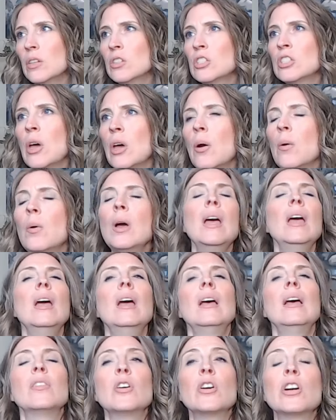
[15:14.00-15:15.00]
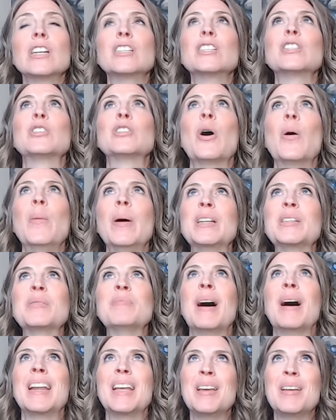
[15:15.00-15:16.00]
so there is so much
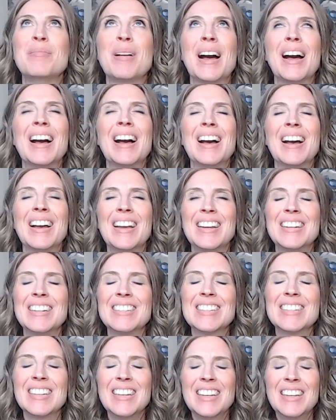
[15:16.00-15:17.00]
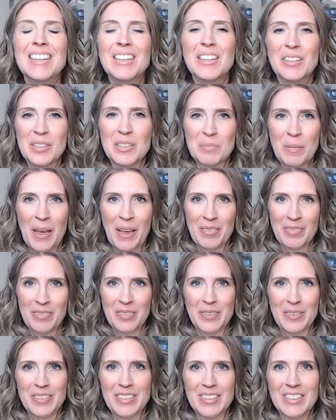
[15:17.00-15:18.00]
money behind hill's pet
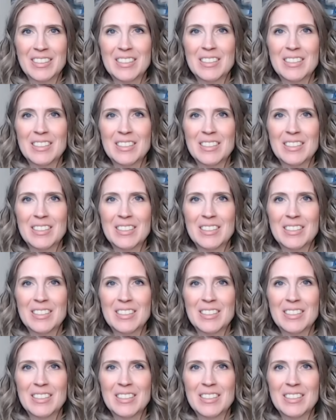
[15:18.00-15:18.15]
food